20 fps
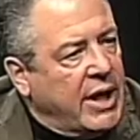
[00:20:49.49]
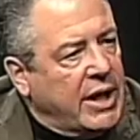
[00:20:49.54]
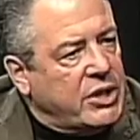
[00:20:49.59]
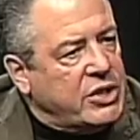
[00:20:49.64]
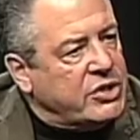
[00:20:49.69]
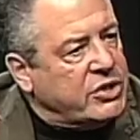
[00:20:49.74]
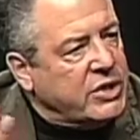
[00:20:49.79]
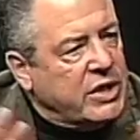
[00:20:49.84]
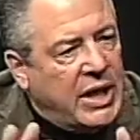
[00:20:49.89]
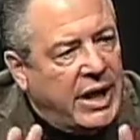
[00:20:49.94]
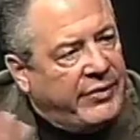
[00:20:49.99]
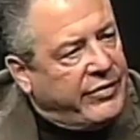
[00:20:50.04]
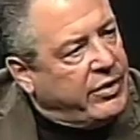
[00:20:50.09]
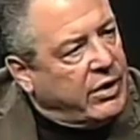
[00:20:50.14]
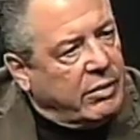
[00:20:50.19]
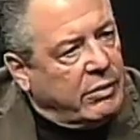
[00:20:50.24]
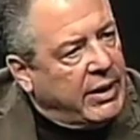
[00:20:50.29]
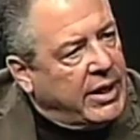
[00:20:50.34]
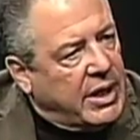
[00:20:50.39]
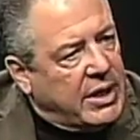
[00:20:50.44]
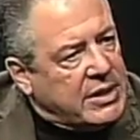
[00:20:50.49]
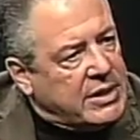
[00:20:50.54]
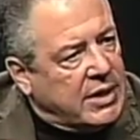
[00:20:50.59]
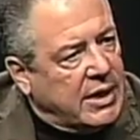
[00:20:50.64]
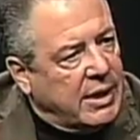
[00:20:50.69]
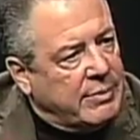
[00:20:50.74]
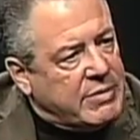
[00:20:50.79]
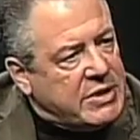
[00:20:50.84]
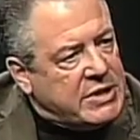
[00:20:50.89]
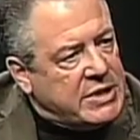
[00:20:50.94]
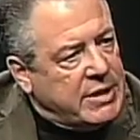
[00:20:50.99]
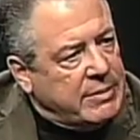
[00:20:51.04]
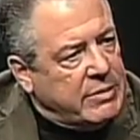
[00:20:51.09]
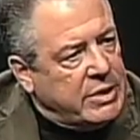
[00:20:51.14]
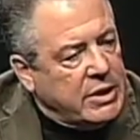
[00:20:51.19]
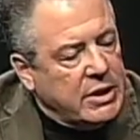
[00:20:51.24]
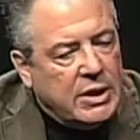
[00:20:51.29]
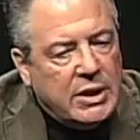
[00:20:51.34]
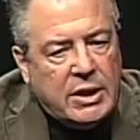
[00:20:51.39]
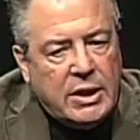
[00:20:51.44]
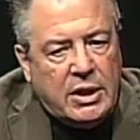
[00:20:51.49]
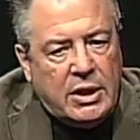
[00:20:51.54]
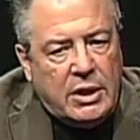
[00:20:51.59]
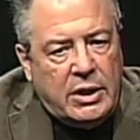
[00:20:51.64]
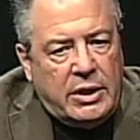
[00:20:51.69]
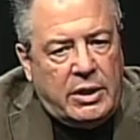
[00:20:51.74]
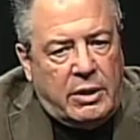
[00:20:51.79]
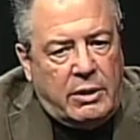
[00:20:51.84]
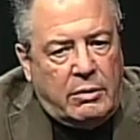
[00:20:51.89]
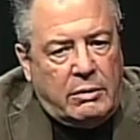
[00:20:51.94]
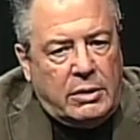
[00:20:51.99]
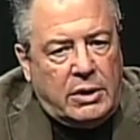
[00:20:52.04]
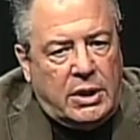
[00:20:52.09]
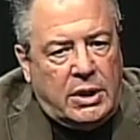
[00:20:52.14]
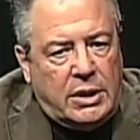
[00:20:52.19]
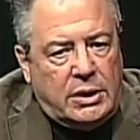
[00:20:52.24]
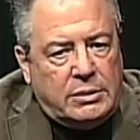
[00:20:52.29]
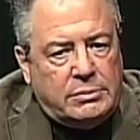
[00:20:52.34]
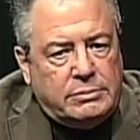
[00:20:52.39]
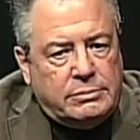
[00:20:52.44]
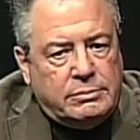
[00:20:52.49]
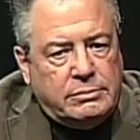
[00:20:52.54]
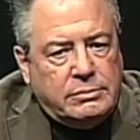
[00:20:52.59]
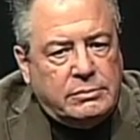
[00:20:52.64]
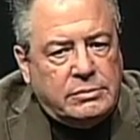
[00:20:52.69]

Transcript: got, just got there right on time, it seemed. You know, um,